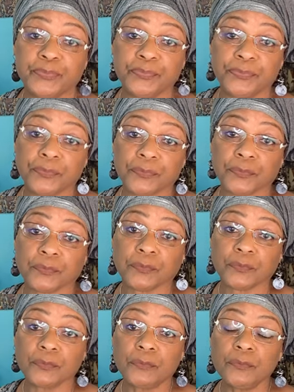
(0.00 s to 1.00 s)

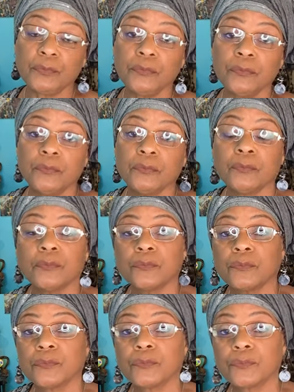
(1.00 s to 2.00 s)

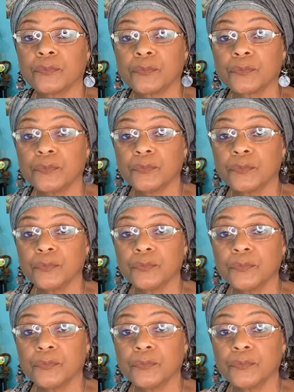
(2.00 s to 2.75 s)
Nobody speaks.